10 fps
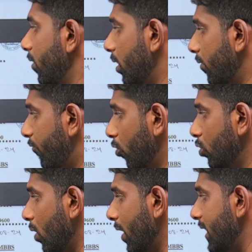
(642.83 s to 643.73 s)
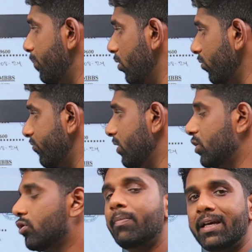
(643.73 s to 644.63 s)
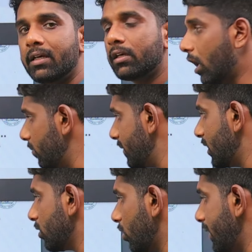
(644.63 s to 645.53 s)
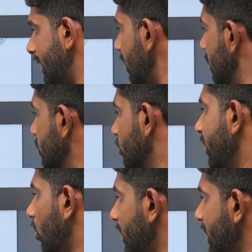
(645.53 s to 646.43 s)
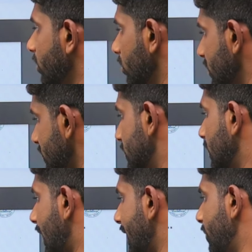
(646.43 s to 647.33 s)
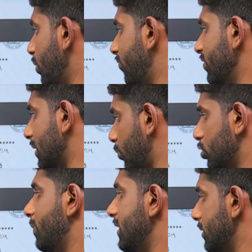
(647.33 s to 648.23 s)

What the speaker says: photo ID proof issued by the government authority. So we already saw this. ID proof is supposed to be